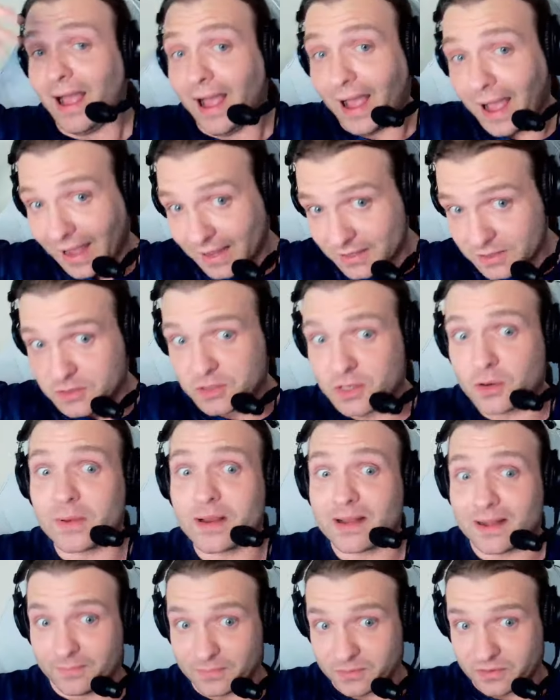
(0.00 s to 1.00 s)
And so we
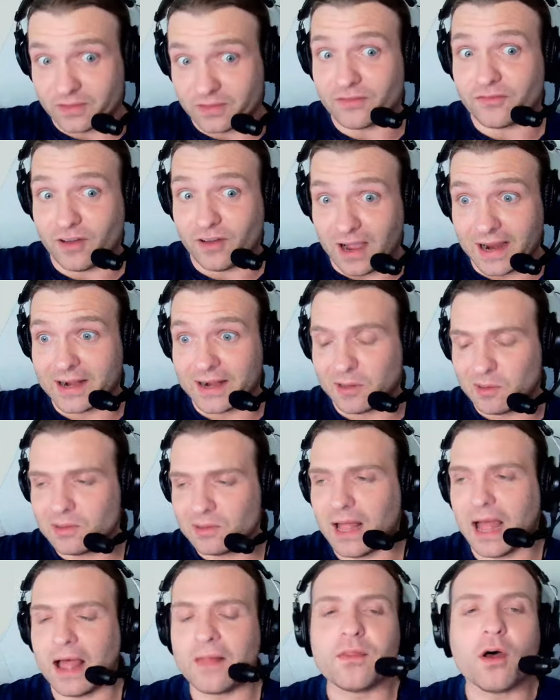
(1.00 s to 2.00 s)
come to the final,
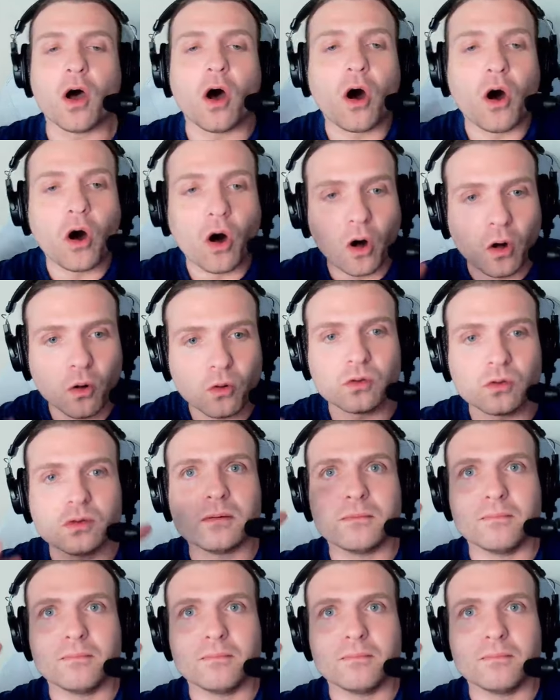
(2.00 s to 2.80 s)
and the whole